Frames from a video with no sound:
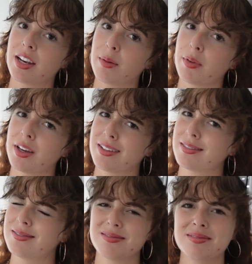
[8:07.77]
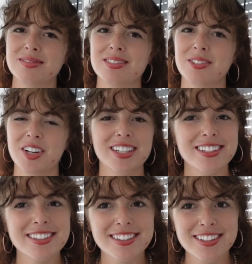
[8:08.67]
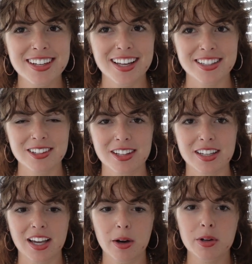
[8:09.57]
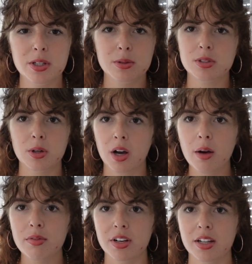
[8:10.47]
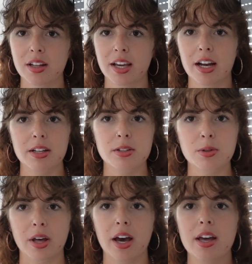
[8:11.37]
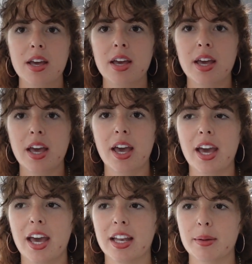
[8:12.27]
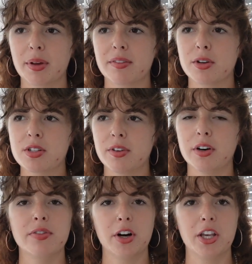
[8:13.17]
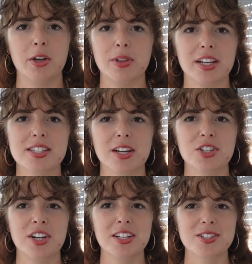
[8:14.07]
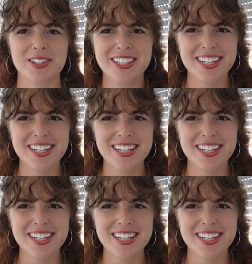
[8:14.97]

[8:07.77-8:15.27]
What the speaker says: And I'm like, what? And they're like, how are you so confident? How do you do that? And I'm like, first of all, fuck you. That is such an insult.